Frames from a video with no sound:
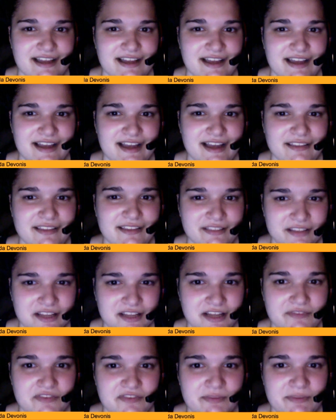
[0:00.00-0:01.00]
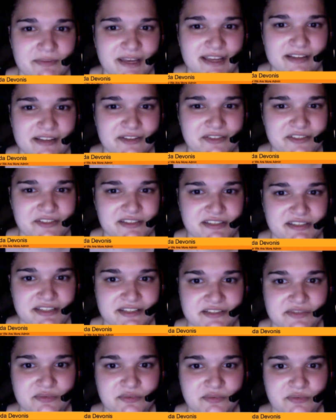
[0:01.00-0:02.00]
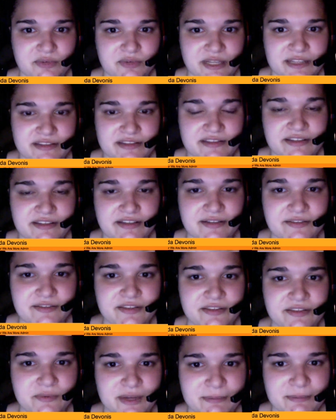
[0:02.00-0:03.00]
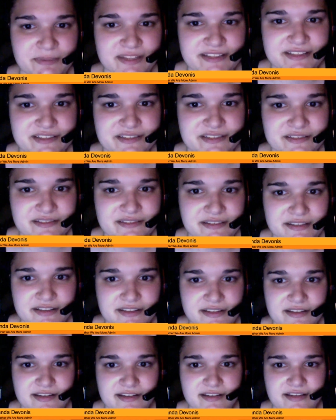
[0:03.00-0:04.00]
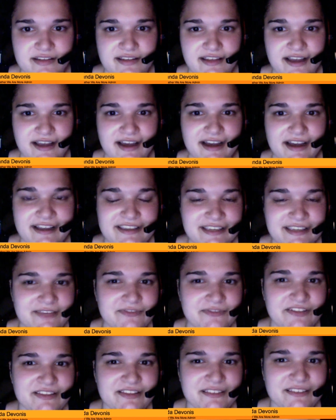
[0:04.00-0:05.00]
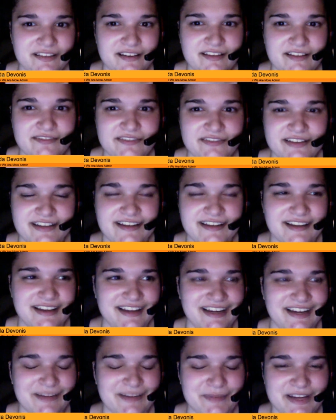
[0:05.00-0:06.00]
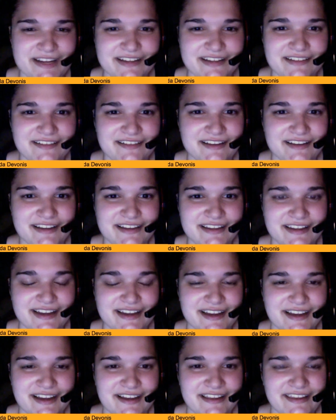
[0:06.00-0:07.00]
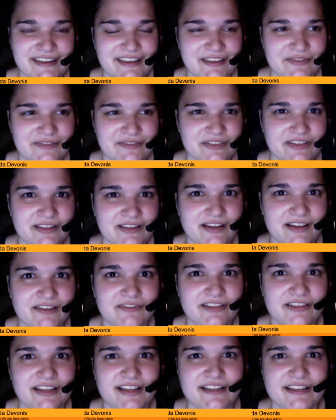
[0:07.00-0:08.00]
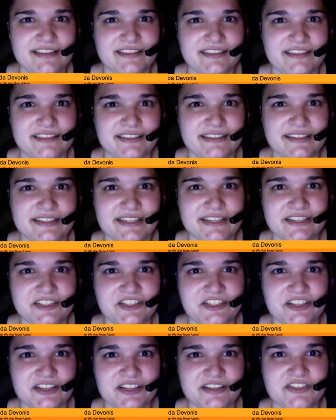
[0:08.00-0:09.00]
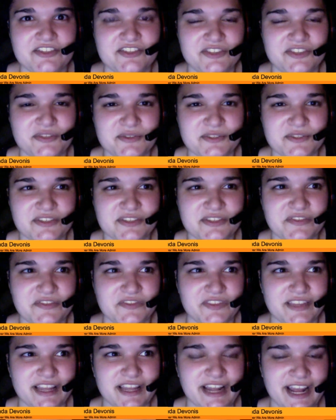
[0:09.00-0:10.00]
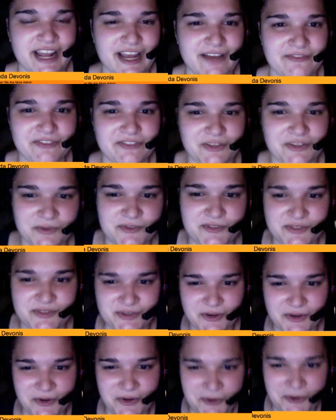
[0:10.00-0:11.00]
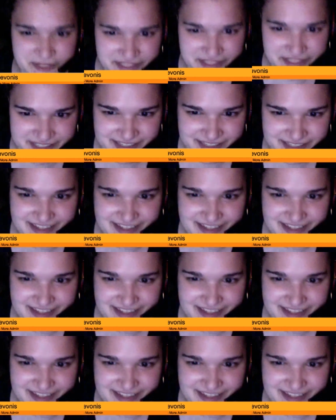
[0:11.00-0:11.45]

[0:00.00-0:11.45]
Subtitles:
I love the battle scenes with the weapons. I even love, and I'm not gonna lie, I even love the ninja suits that have those hoods,